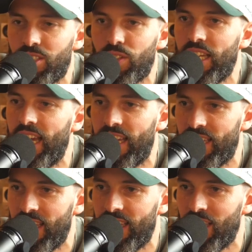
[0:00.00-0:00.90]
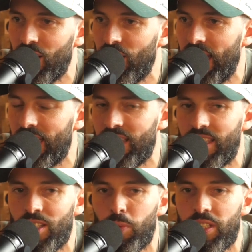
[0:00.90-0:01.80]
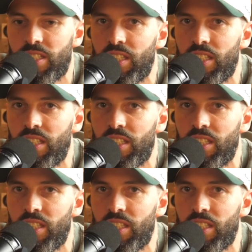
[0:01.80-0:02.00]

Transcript: okay. You know, and I think we're just